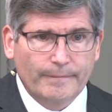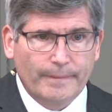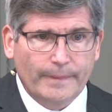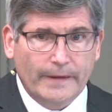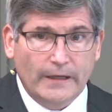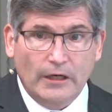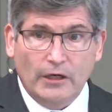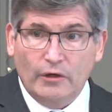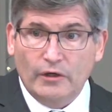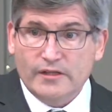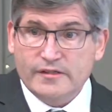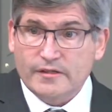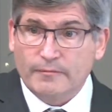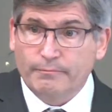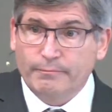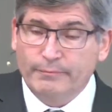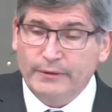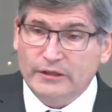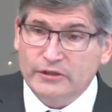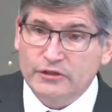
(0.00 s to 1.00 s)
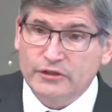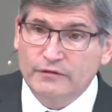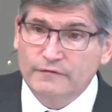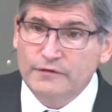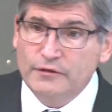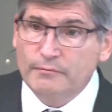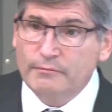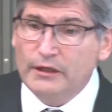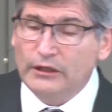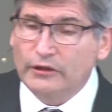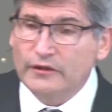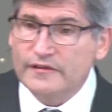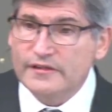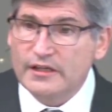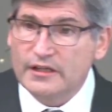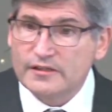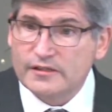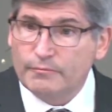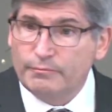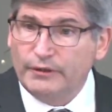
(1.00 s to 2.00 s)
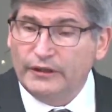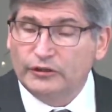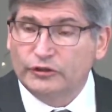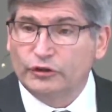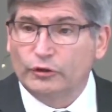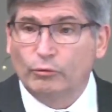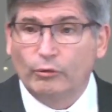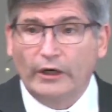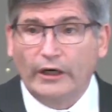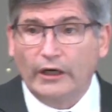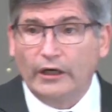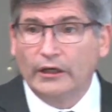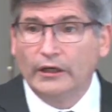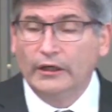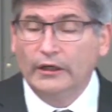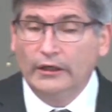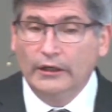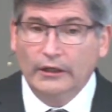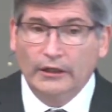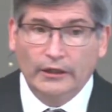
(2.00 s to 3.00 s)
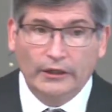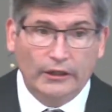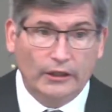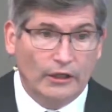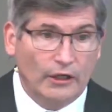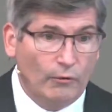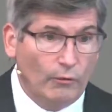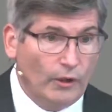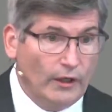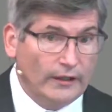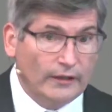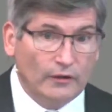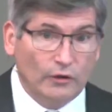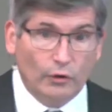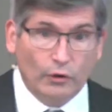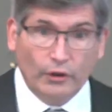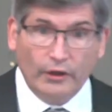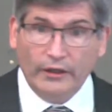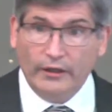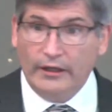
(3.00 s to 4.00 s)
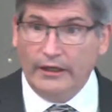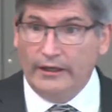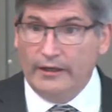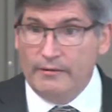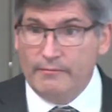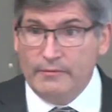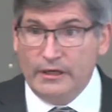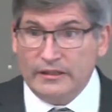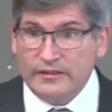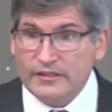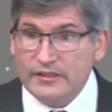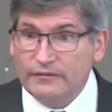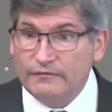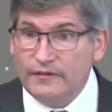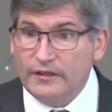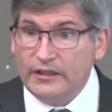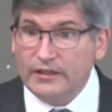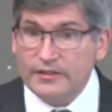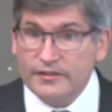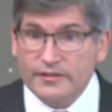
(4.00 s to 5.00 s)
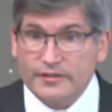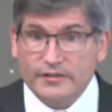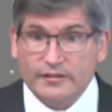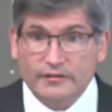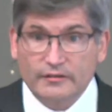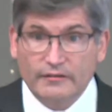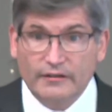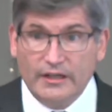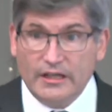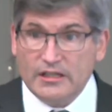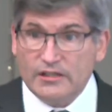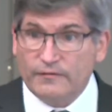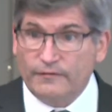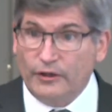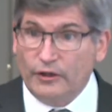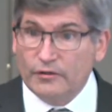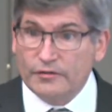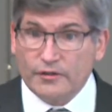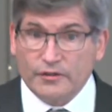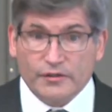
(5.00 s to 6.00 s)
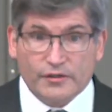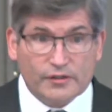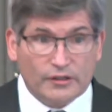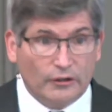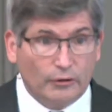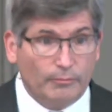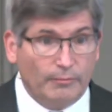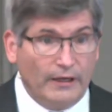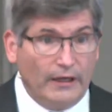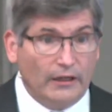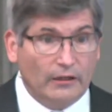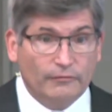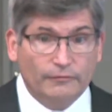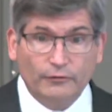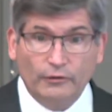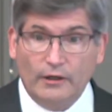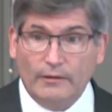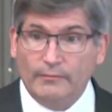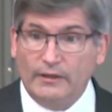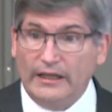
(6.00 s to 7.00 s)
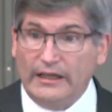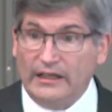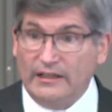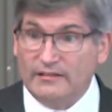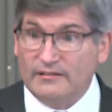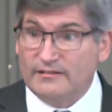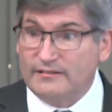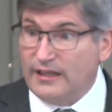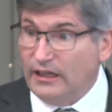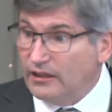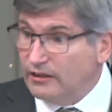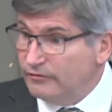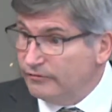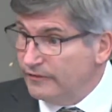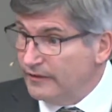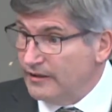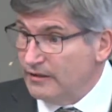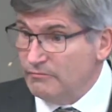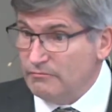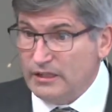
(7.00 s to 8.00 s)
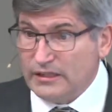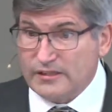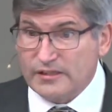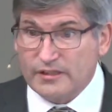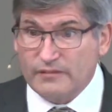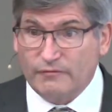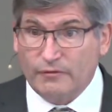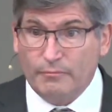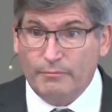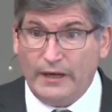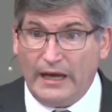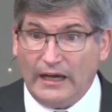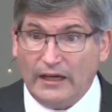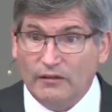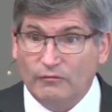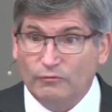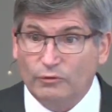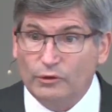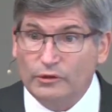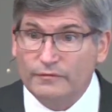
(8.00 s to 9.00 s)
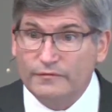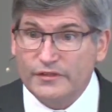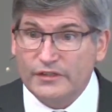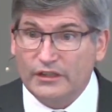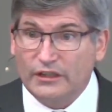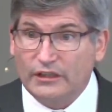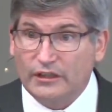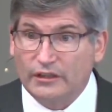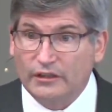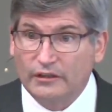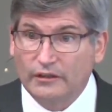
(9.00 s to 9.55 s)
You know, it's a picture of humility. It's a picture where, you know what, Lord, in the midst of this, these foes are so powerful. I'm like a dove in the midst of a pack of wolves here.